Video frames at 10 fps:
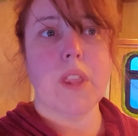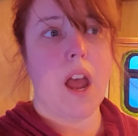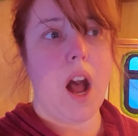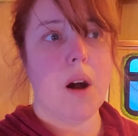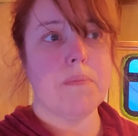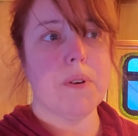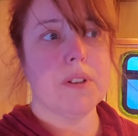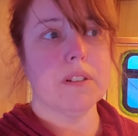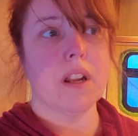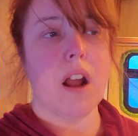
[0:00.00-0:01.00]
I'll
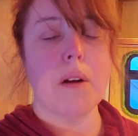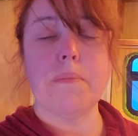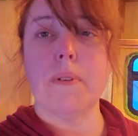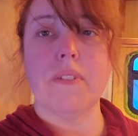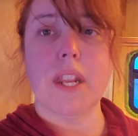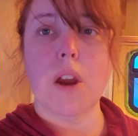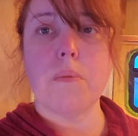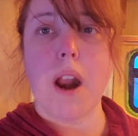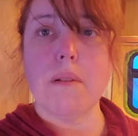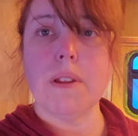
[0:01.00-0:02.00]
put up a video
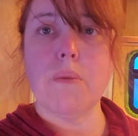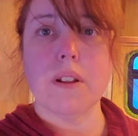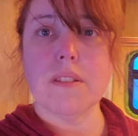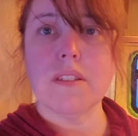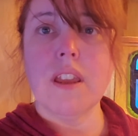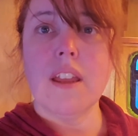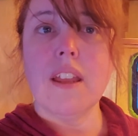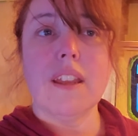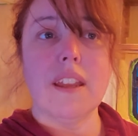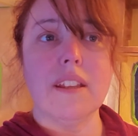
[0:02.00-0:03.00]
probably once
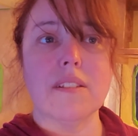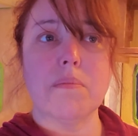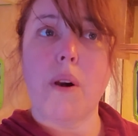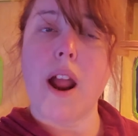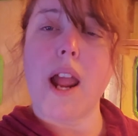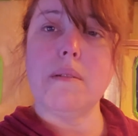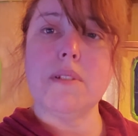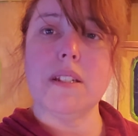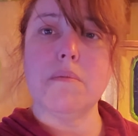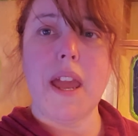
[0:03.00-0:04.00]
it's primed
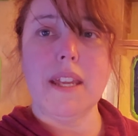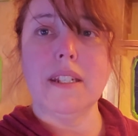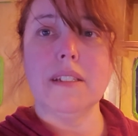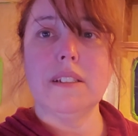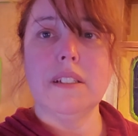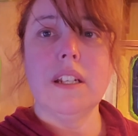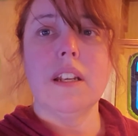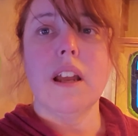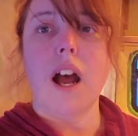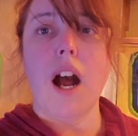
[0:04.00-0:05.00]
and painted.
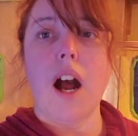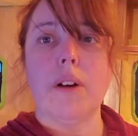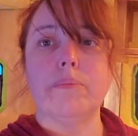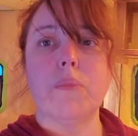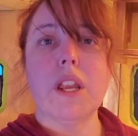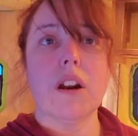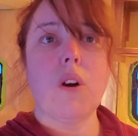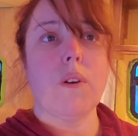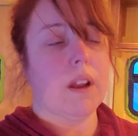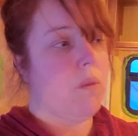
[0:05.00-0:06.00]
We are
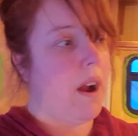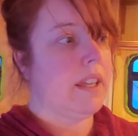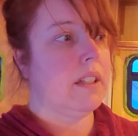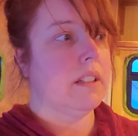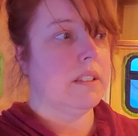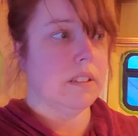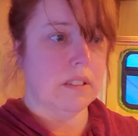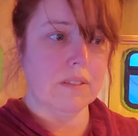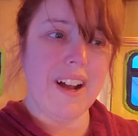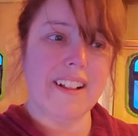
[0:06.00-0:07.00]
going white.
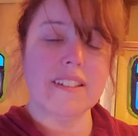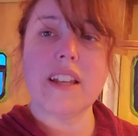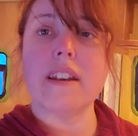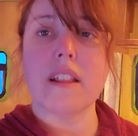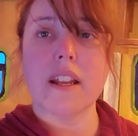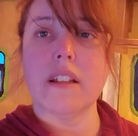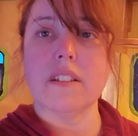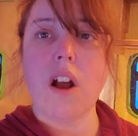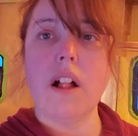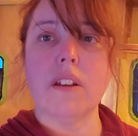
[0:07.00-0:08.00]
Well, it's kind of like, it's
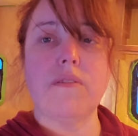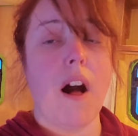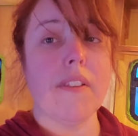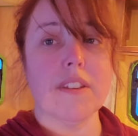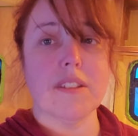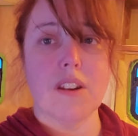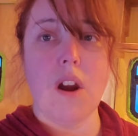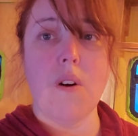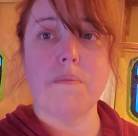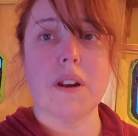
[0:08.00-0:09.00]
called a fallen
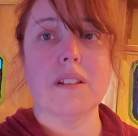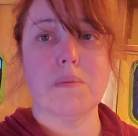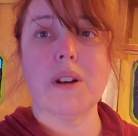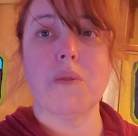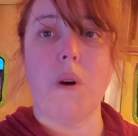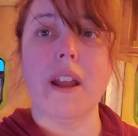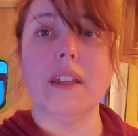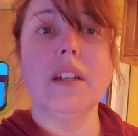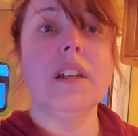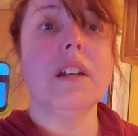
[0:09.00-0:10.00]
snow, but it's pretty
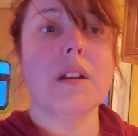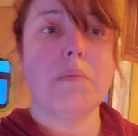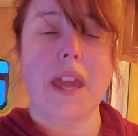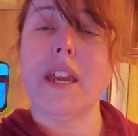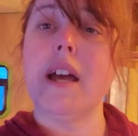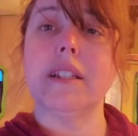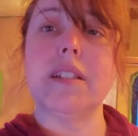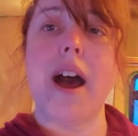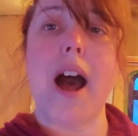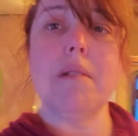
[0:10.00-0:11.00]
white paint on the
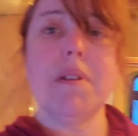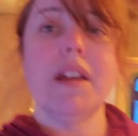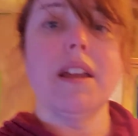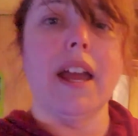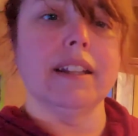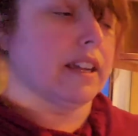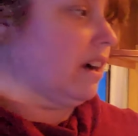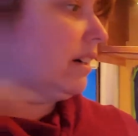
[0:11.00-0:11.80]
top. And like our